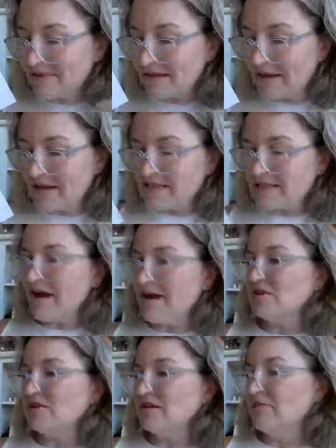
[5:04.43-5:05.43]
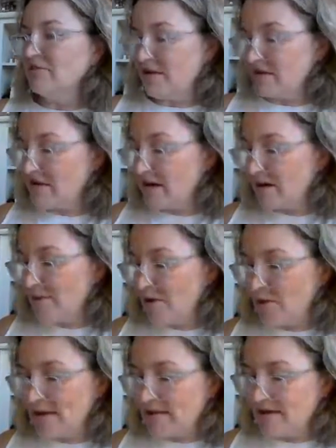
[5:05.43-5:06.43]
I guess actually, if I talk about
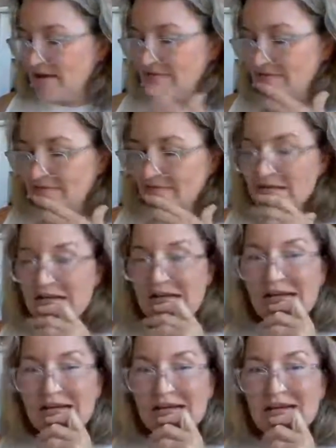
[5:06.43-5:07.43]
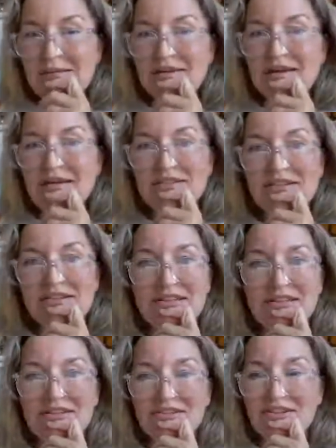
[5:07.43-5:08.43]
white dove, I'm going to have to go to
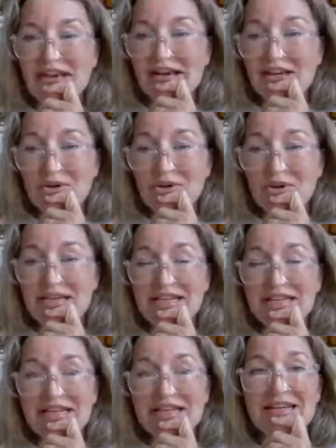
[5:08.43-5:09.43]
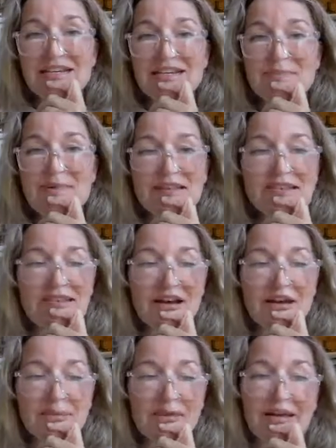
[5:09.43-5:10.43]
the third category because I think I just messed
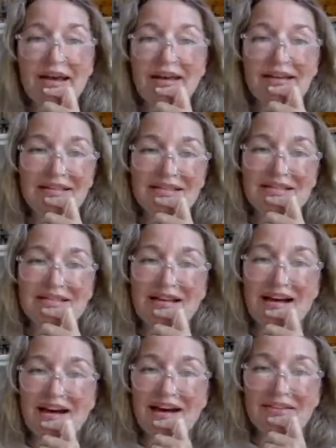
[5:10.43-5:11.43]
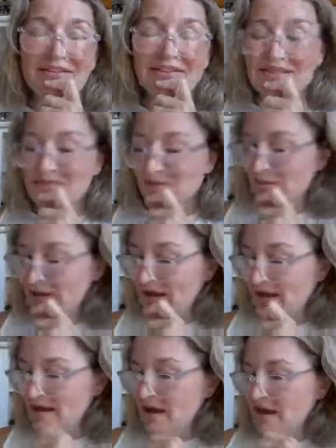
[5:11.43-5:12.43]
up. But hey, this is live. This is what we
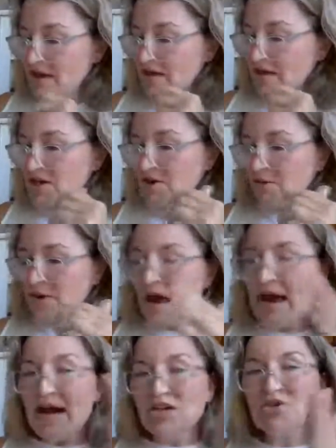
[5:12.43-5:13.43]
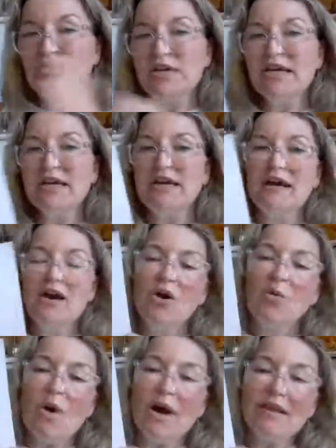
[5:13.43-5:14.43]
get. So actually,
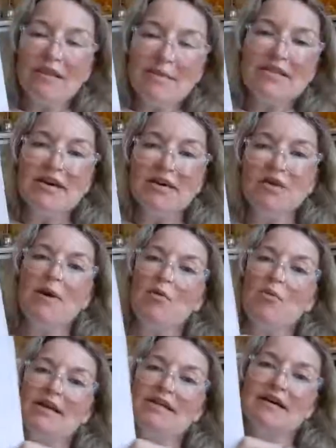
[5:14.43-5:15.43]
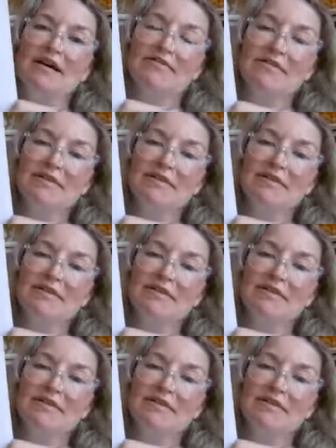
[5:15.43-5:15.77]
let me tell you about white dove.